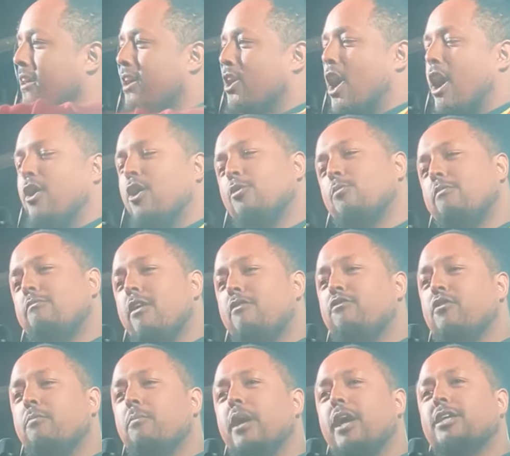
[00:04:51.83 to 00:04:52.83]
Like, Holloway
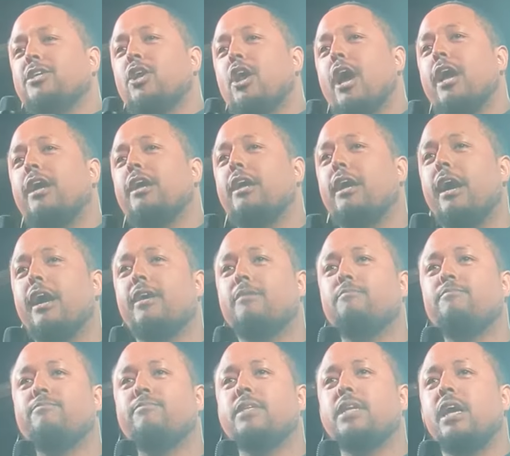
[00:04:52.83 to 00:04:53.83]
Road for me is like,
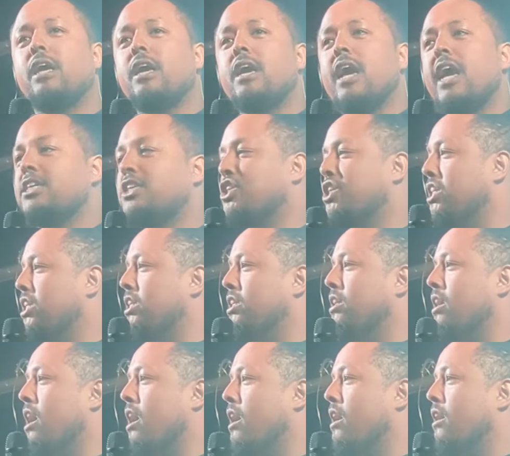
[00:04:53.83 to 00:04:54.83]
it's
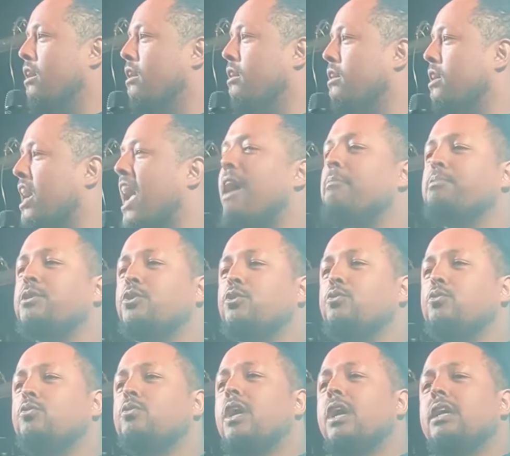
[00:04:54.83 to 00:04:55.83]
the
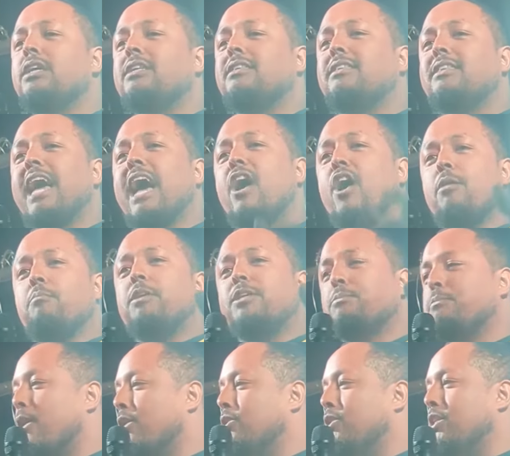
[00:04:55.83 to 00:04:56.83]
capital, that
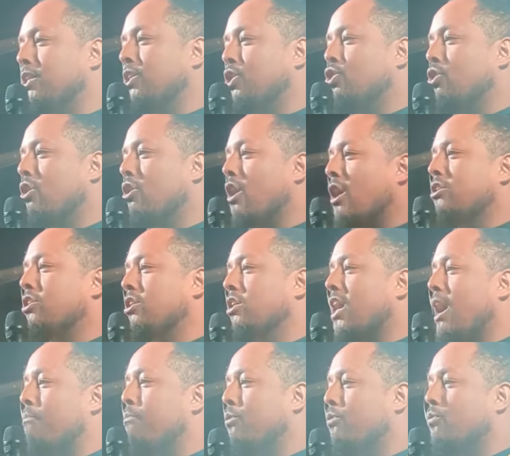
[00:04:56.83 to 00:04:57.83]
homeless person is your cousin,
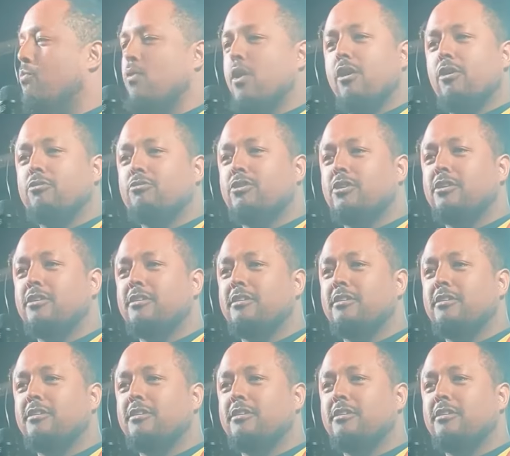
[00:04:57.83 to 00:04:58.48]
capital of the world.